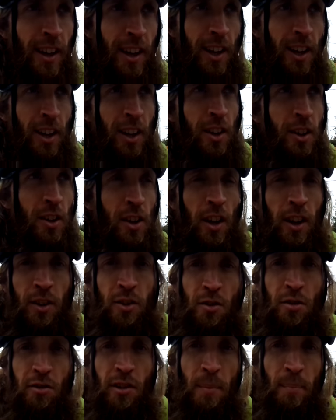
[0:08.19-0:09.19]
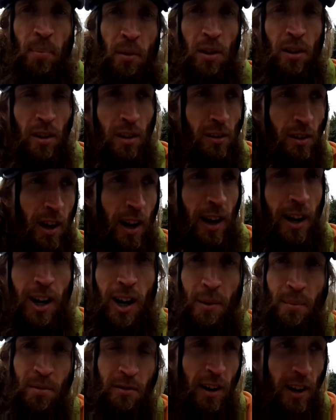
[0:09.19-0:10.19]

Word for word: a triple herb